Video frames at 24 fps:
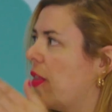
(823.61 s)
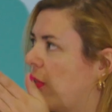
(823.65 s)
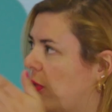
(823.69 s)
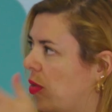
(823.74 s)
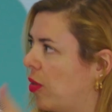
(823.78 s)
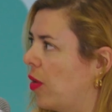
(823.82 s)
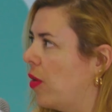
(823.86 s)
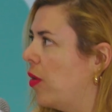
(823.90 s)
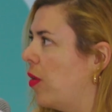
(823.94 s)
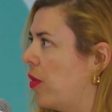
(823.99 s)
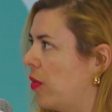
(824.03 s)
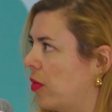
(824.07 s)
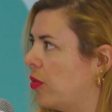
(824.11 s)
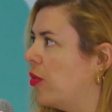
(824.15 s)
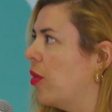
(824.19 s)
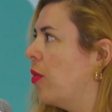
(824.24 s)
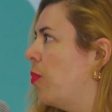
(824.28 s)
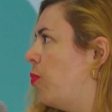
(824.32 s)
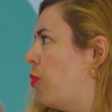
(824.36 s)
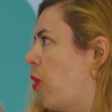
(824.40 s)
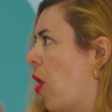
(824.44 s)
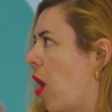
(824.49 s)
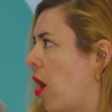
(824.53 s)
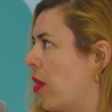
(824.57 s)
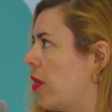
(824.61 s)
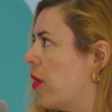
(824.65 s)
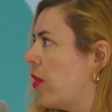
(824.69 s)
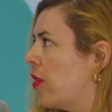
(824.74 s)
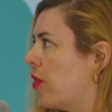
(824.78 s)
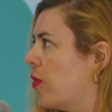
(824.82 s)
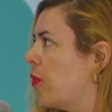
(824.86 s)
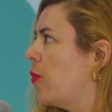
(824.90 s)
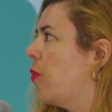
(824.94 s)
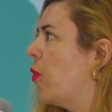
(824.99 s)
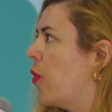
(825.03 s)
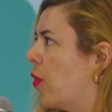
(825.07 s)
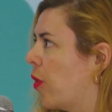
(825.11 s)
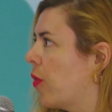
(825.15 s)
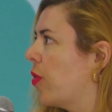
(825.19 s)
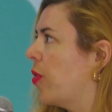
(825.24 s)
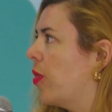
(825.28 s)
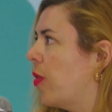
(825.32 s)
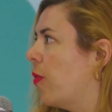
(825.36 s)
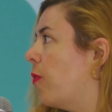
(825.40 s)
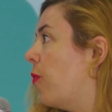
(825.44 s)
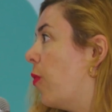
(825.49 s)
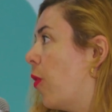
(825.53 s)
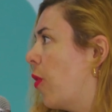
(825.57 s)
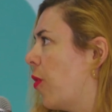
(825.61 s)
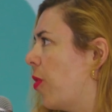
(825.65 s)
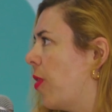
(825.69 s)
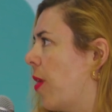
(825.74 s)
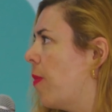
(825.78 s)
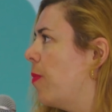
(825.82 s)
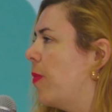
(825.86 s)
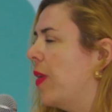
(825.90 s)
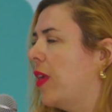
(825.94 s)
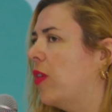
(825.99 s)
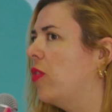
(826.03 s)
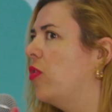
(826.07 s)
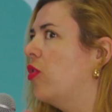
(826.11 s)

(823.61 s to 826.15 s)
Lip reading: the products for them?